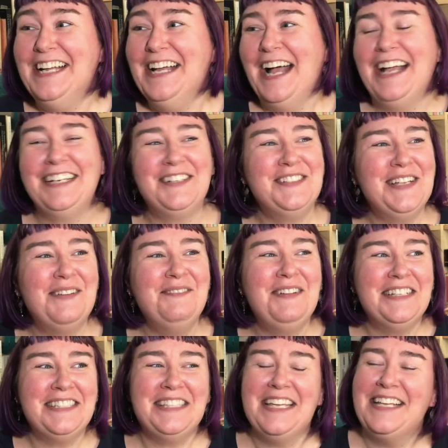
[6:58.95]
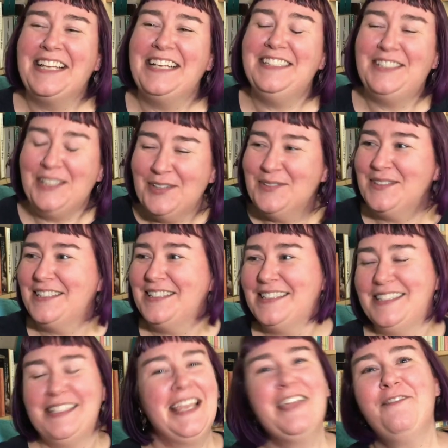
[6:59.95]
I'm not saying I don't
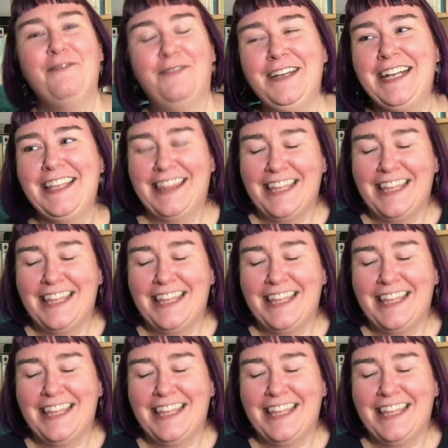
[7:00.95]
say funny